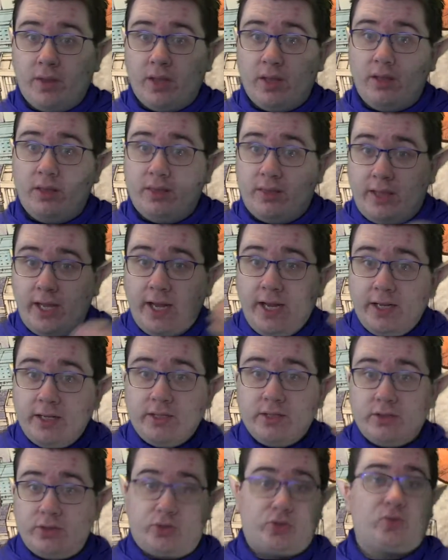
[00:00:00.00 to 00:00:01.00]
they
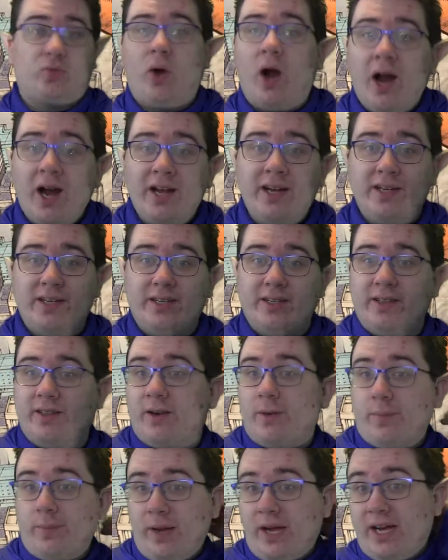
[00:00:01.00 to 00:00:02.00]
tried
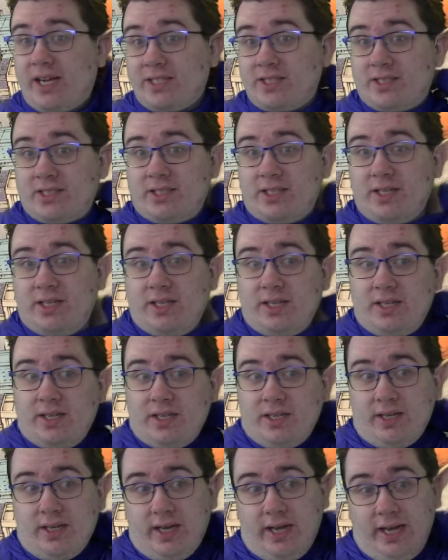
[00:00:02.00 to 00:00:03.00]
their best.
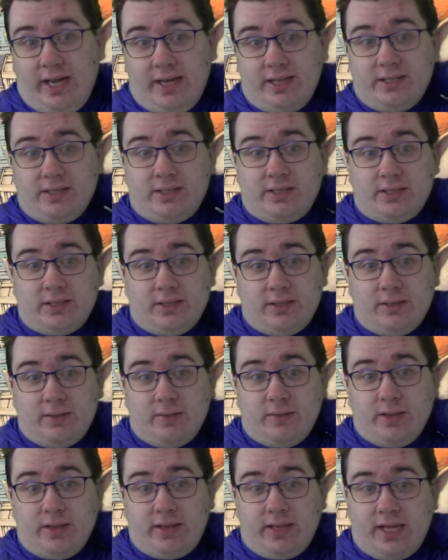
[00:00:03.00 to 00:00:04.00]
And
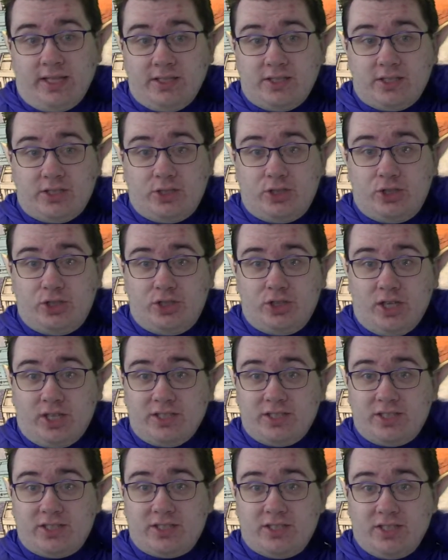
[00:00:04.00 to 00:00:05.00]
that's
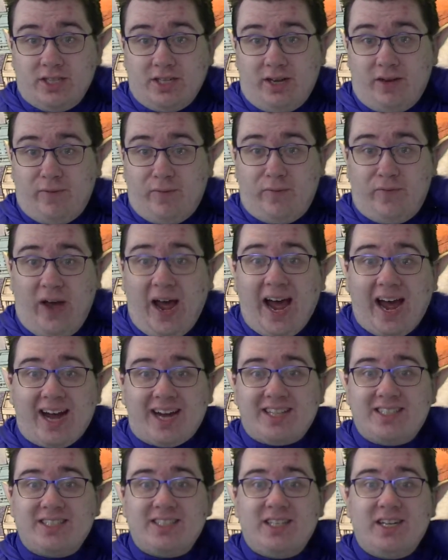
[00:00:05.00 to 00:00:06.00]
just a
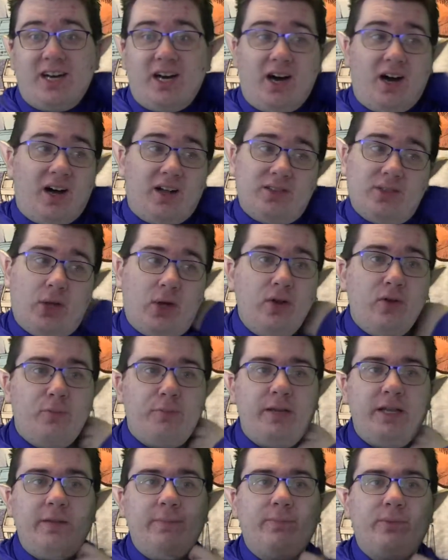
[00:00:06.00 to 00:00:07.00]
fact. A lot of
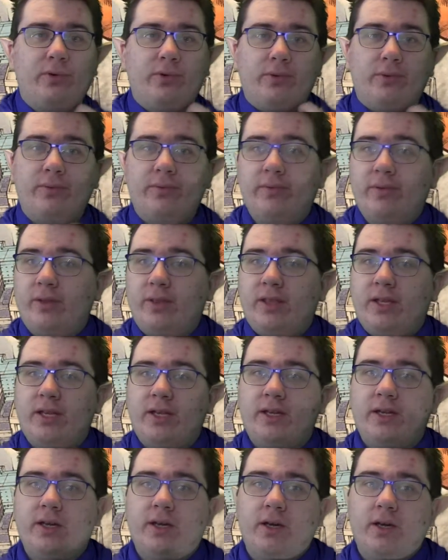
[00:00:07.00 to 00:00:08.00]
people
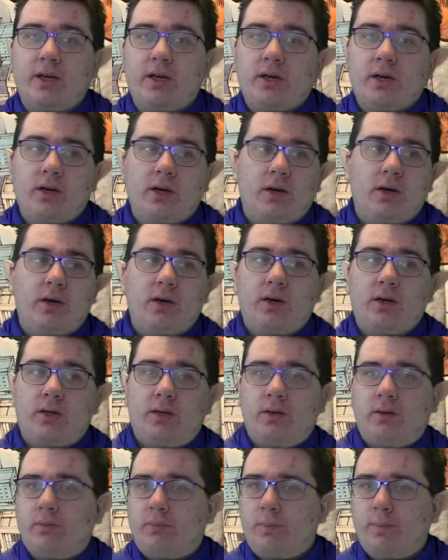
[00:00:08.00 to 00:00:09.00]
think,
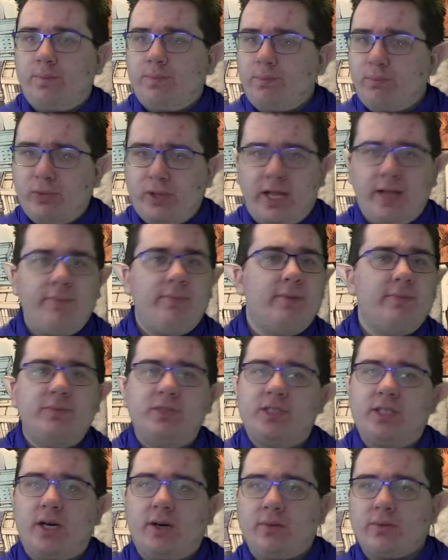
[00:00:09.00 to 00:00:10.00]
uh, blame
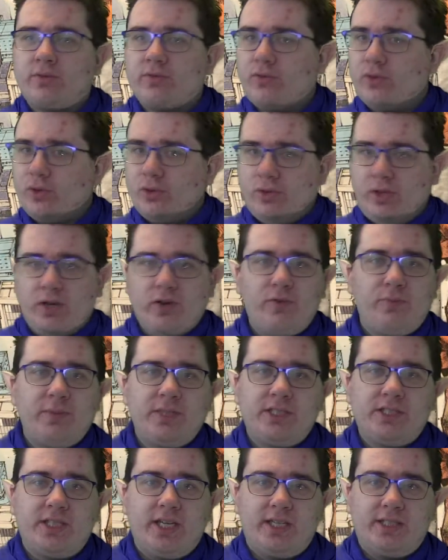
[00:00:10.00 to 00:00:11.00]
themselves for a lot of
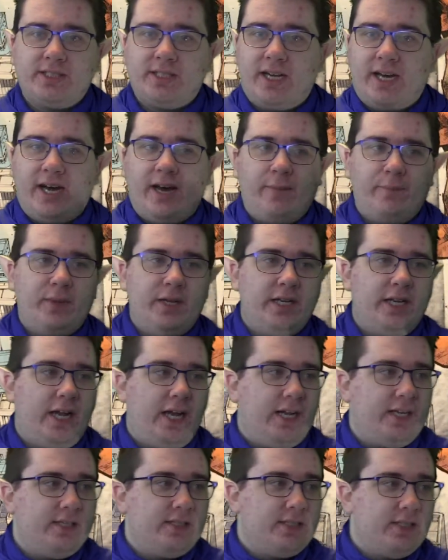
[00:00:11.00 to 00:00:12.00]
mistakes that happen.
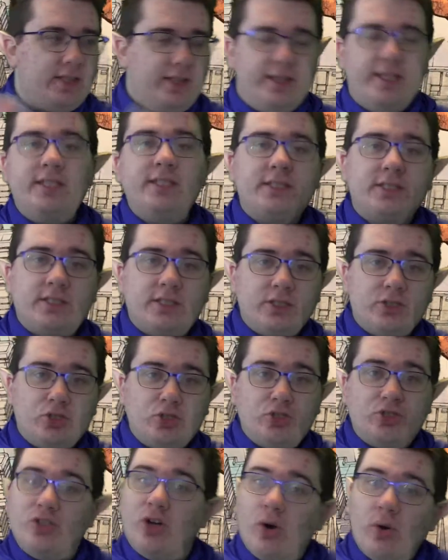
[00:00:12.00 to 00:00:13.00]
And this
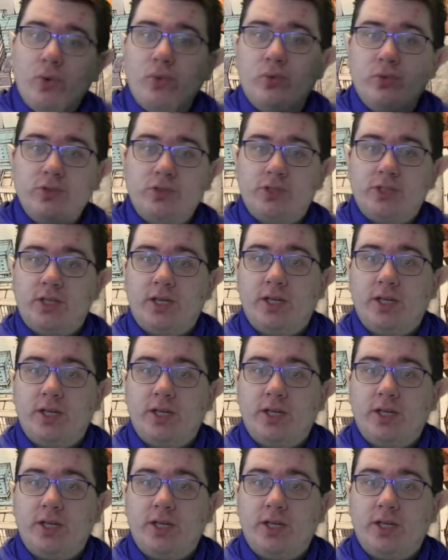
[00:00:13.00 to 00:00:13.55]
shows